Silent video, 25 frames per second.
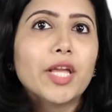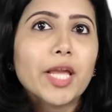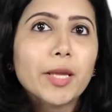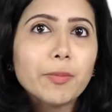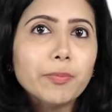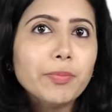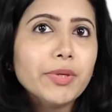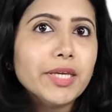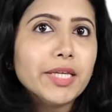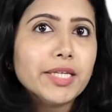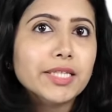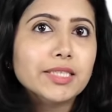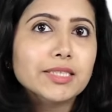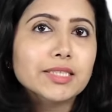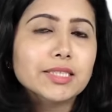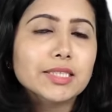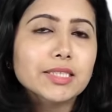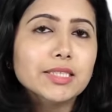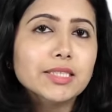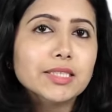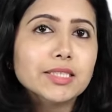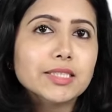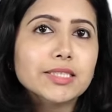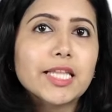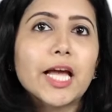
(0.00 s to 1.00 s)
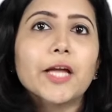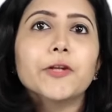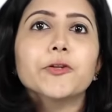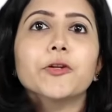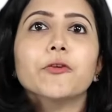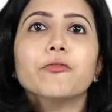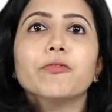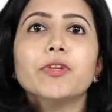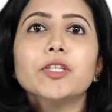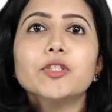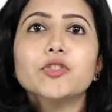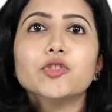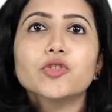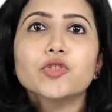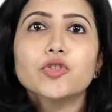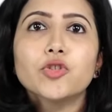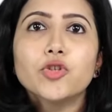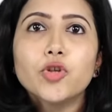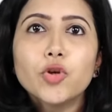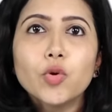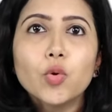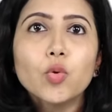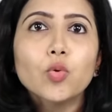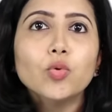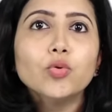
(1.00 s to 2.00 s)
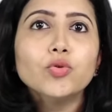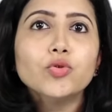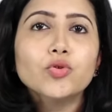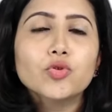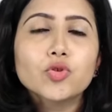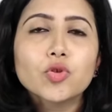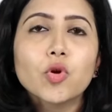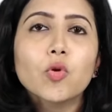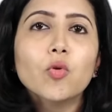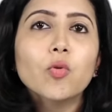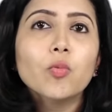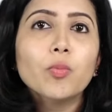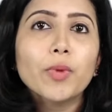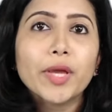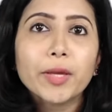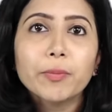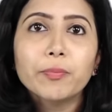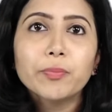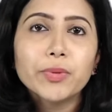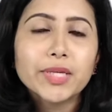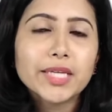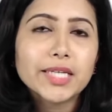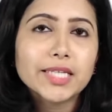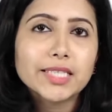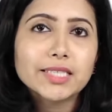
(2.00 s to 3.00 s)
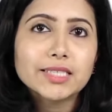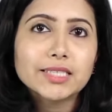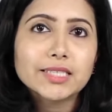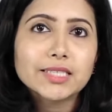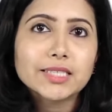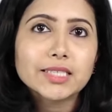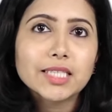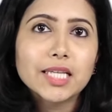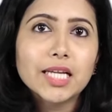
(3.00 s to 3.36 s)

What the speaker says: appearance is that of a snowstorm appearance.